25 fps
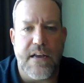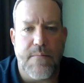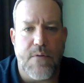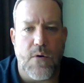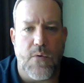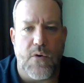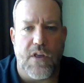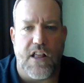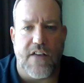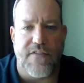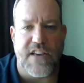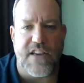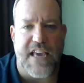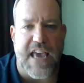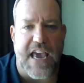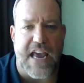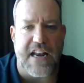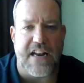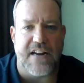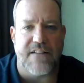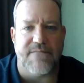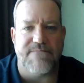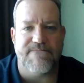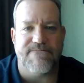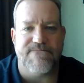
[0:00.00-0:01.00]
But we love you,
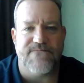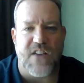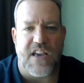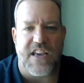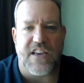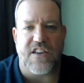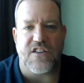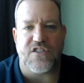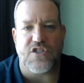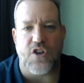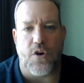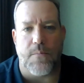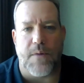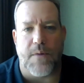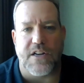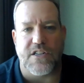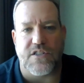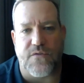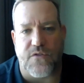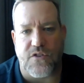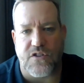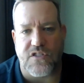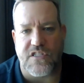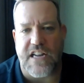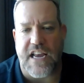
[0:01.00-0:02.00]
Canada. Thank you so much
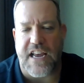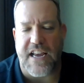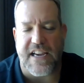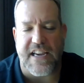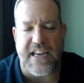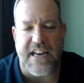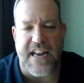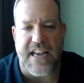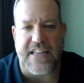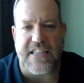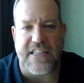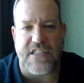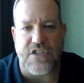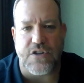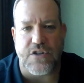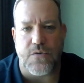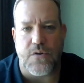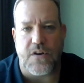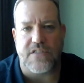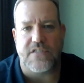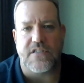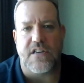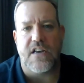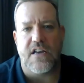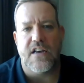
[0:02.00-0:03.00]
for staying connected to
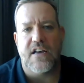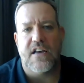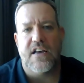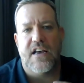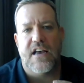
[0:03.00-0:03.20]
us